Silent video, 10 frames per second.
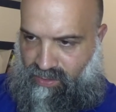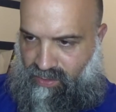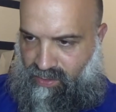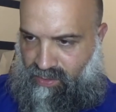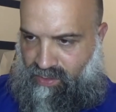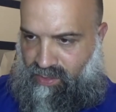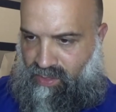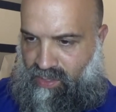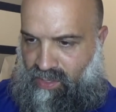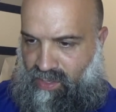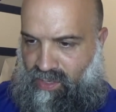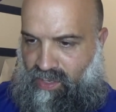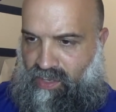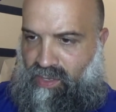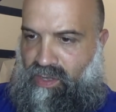
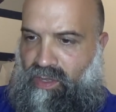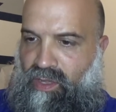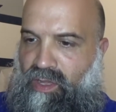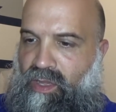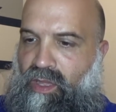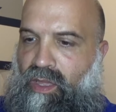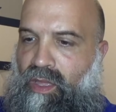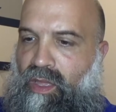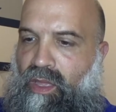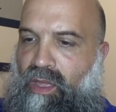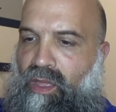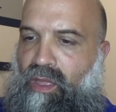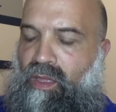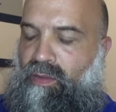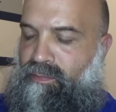
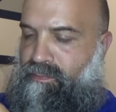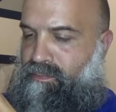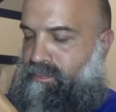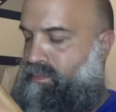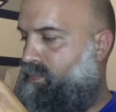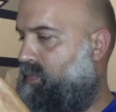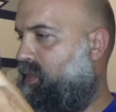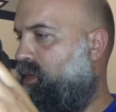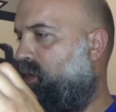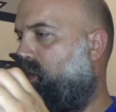(silence)